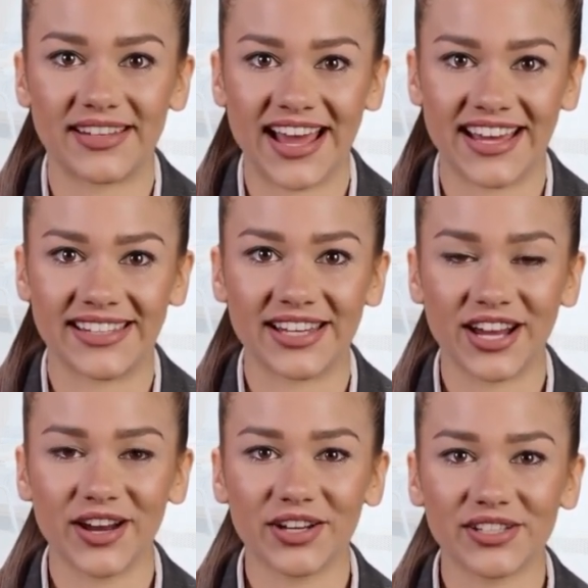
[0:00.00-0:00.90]

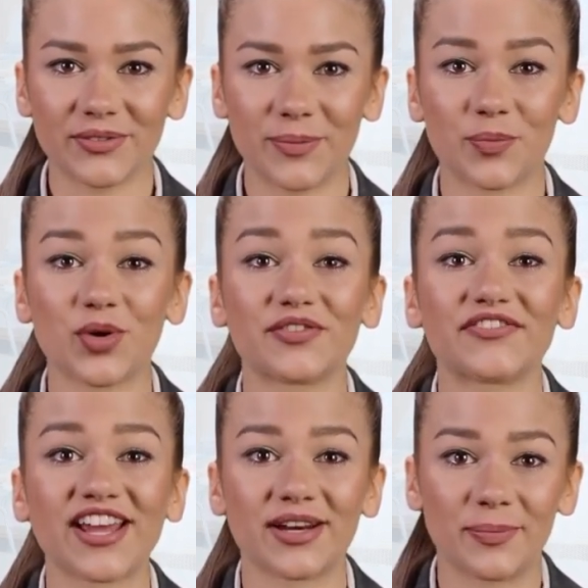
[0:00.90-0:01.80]
STR is a report
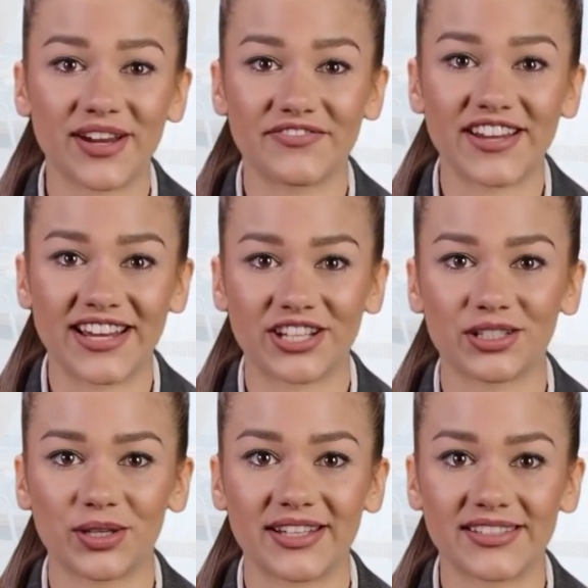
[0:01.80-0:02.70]
filed by
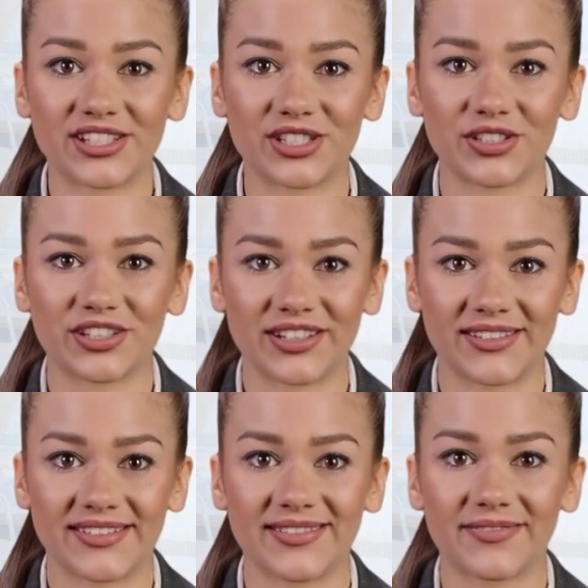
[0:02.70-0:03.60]
financial
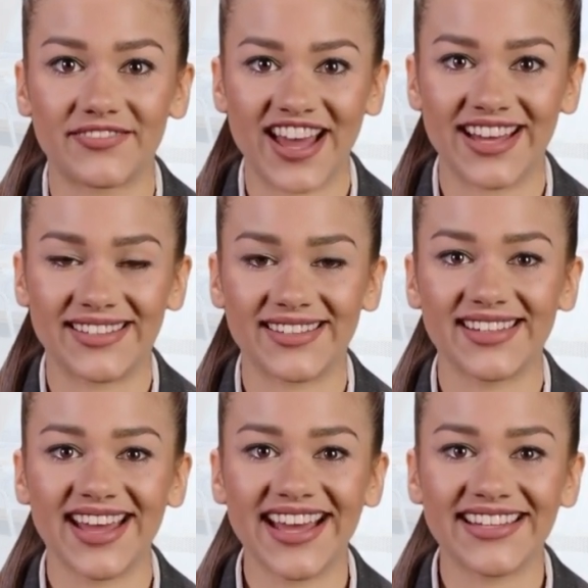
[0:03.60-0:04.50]
institutions,
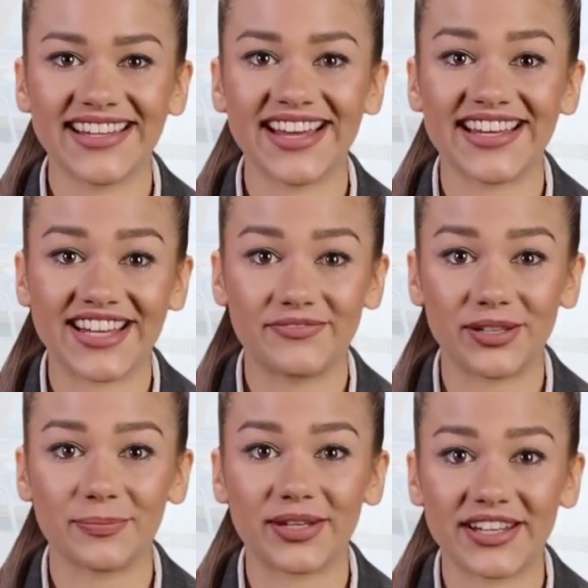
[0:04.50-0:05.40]
VASPs, and
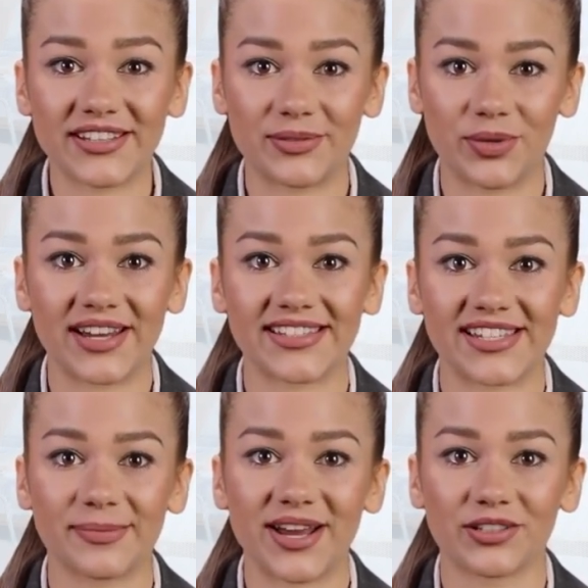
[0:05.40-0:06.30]
DNFBPs when they
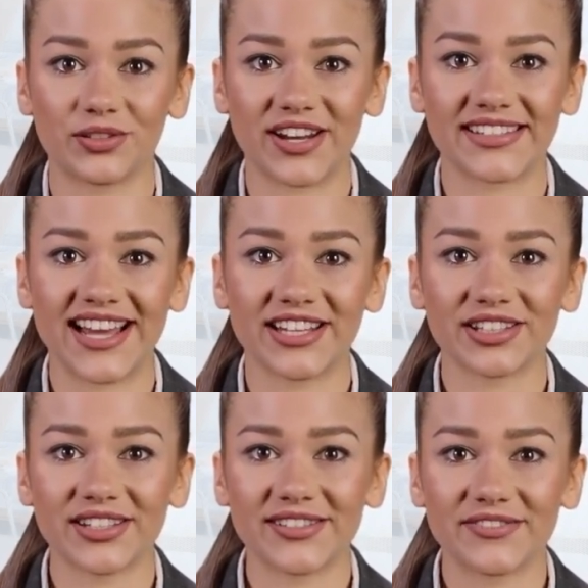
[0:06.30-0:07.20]
suspect
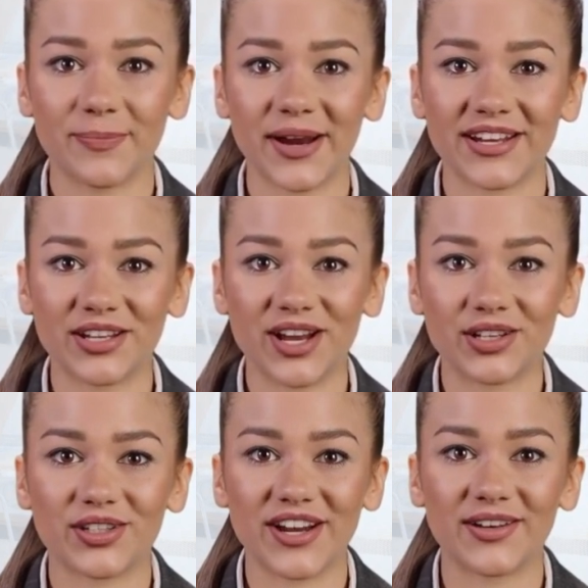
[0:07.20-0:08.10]
transactions for money
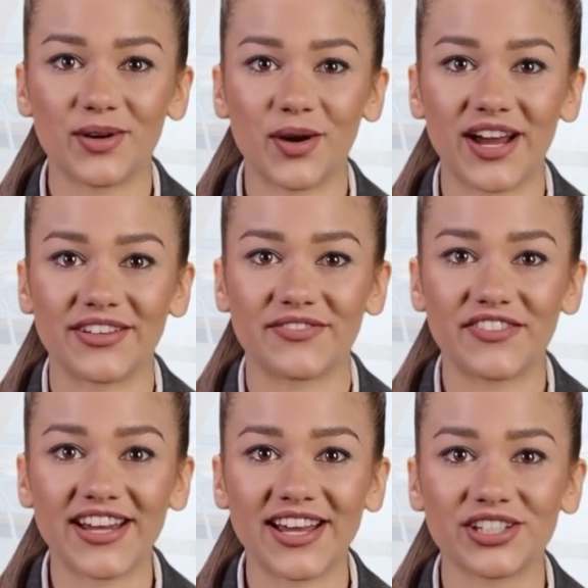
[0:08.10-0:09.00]
laundering or other
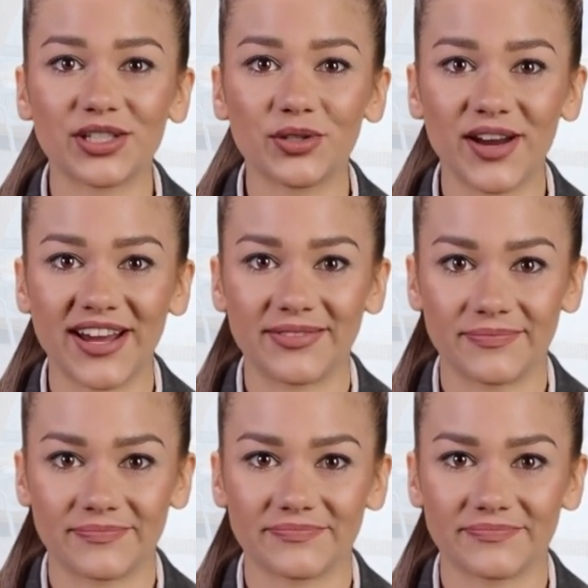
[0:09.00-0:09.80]
financial crime.